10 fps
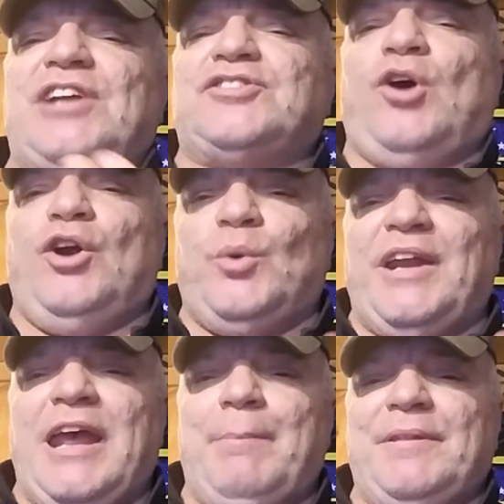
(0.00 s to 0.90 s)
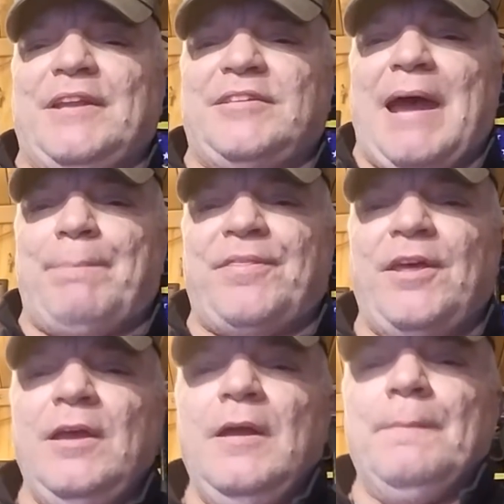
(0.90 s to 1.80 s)
that's going to inhibit the depth
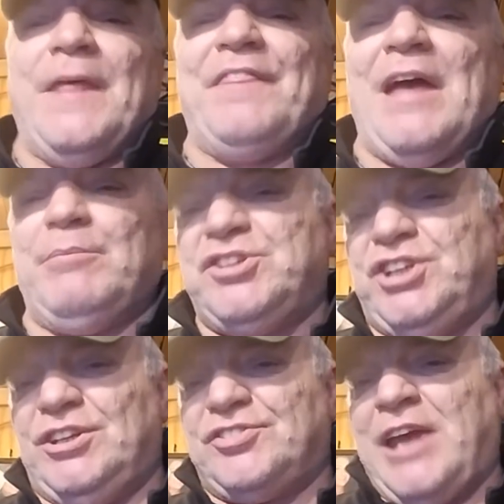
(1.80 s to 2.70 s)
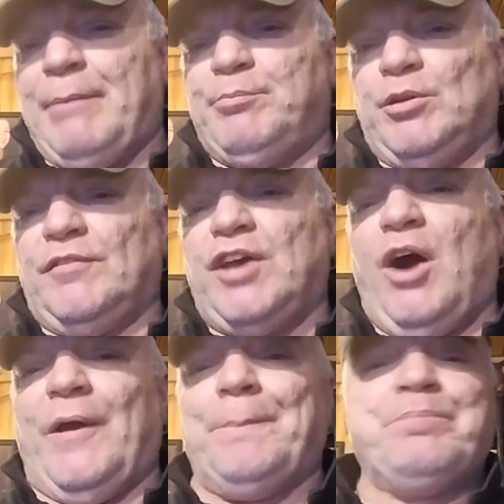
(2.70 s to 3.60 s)
that machine is capable of
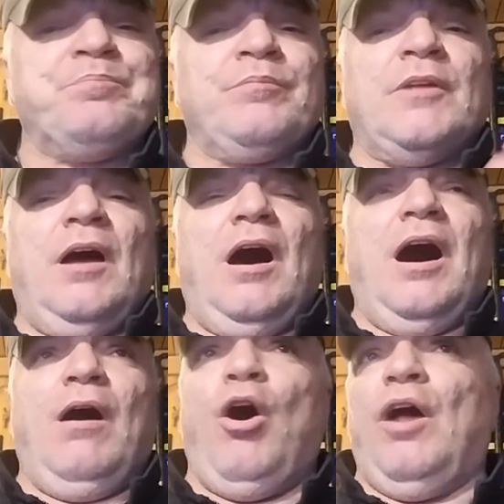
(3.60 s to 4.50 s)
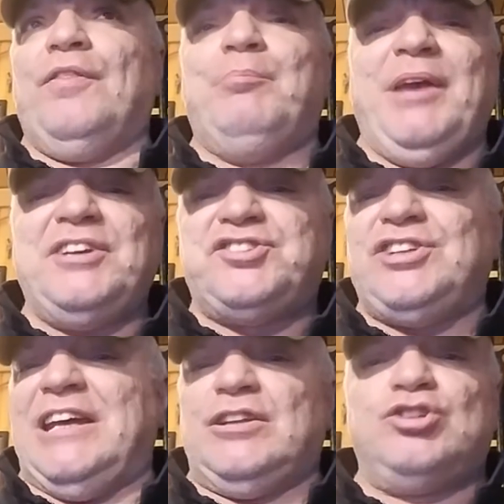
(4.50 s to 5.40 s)
going. On the beach,
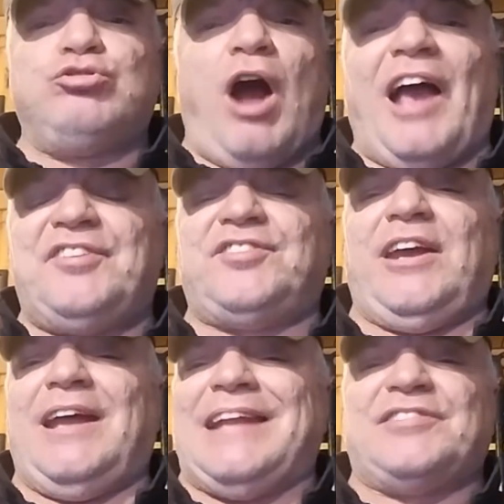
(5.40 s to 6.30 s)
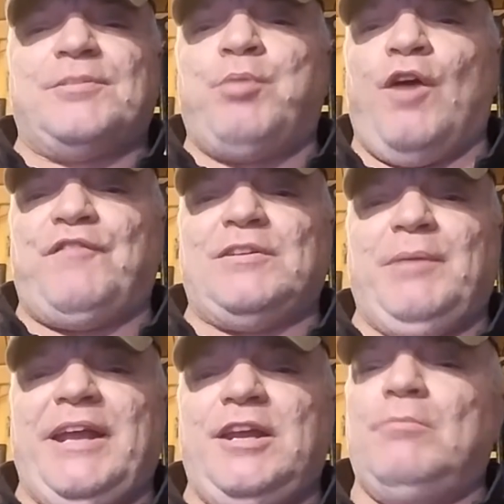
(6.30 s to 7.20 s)
in the dry sand, that's the perfect
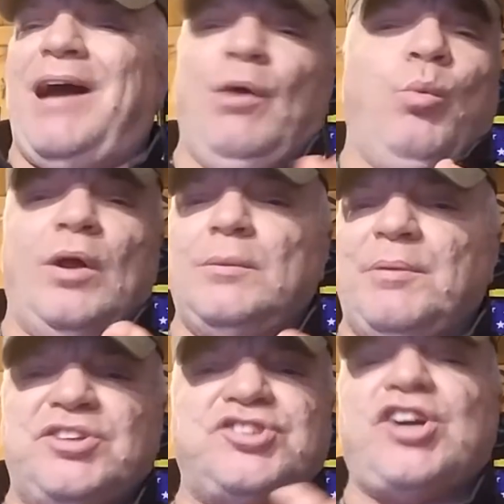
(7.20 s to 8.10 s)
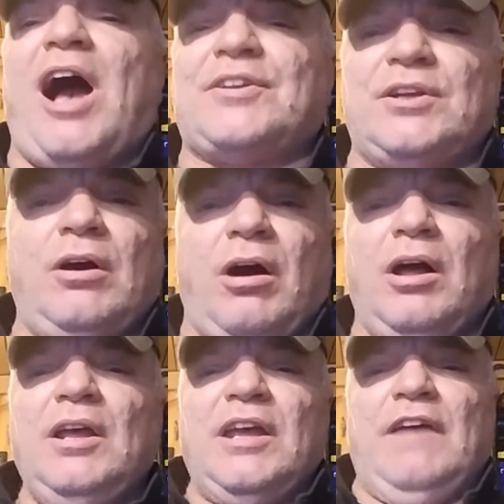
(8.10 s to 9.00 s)
medium. I wouldn't be shocked at all
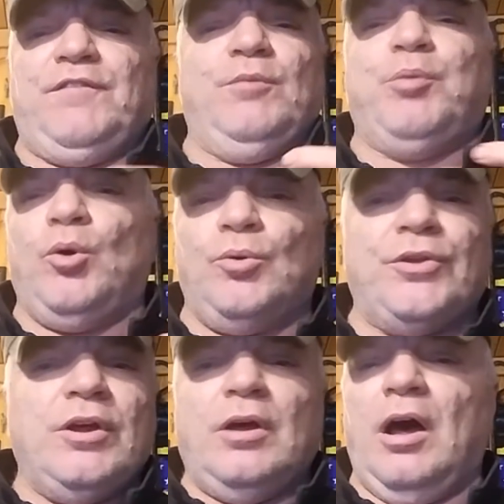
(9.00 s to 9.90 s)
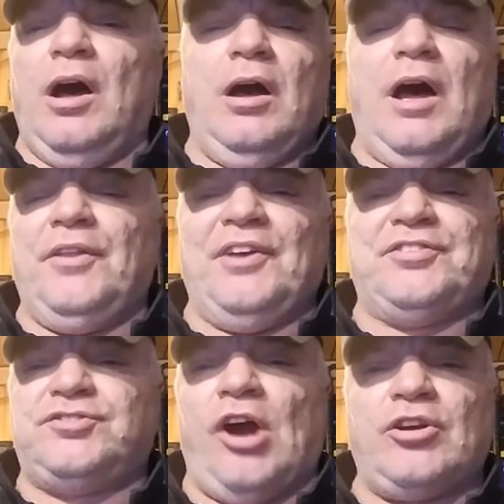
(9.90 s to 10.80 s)
if you pulled a nice
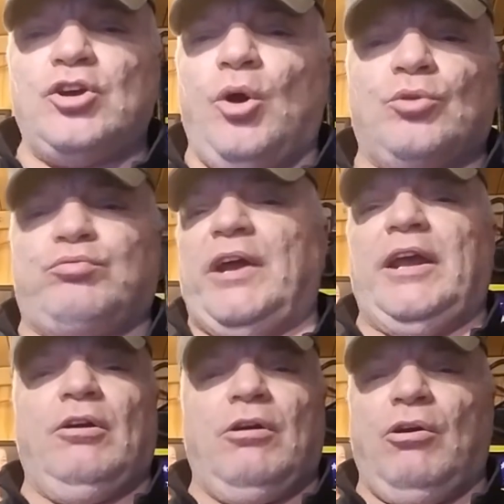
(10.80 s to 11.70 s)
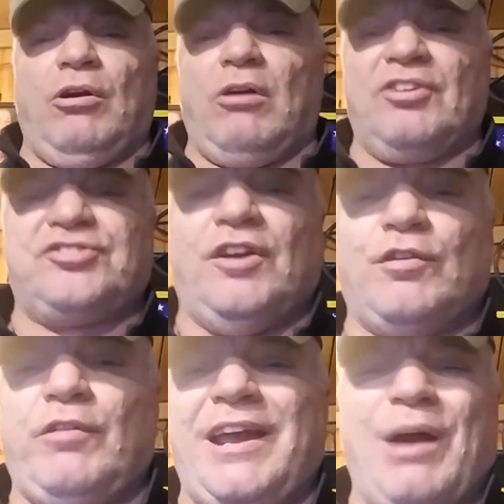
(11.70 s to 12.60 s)
chunk of gold ring or a silver
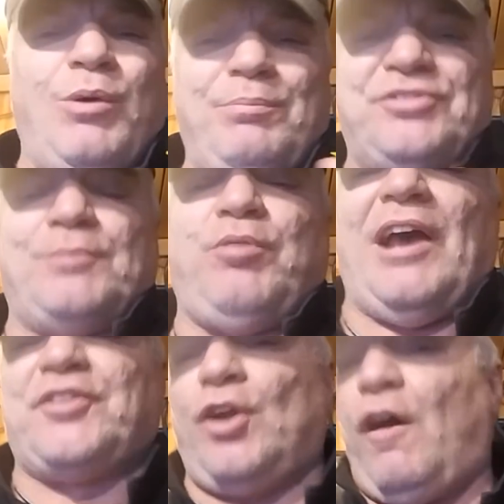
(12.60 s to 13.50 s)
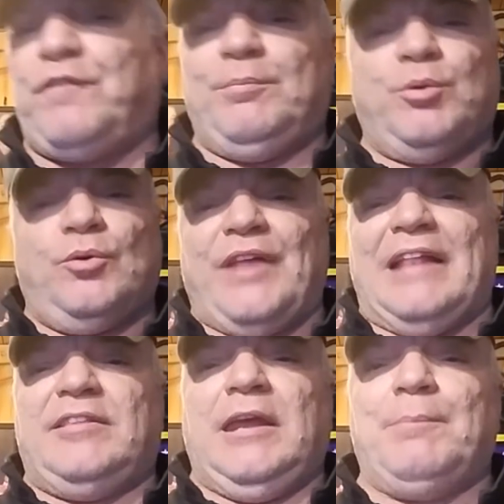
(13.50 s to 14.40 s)
ring. I wouldn't be surprised at all if you pulled
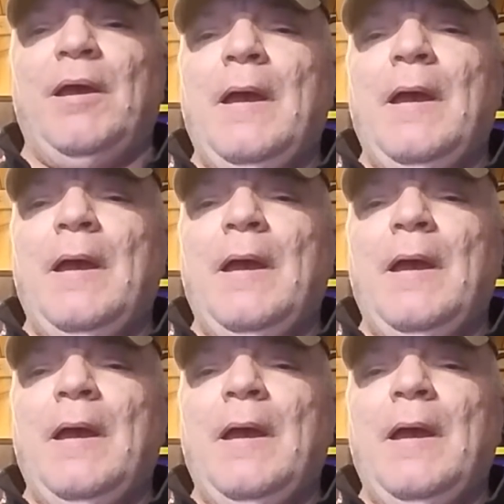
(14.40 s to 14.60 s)
that deep.